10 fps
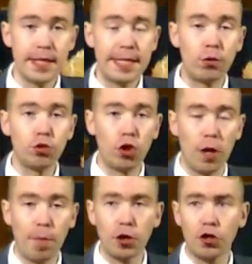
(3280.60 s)
He knows all
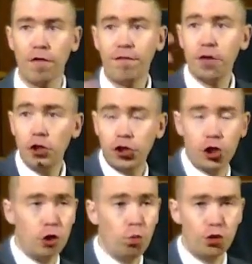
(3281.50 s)
about the
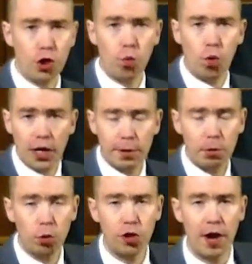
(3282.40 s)
future, what you're worried
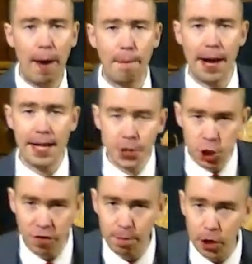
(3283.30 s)
about, what you're
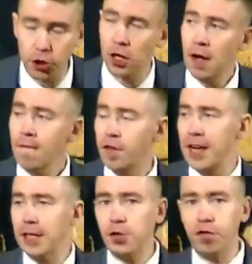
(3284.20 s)
apprehensive about for the next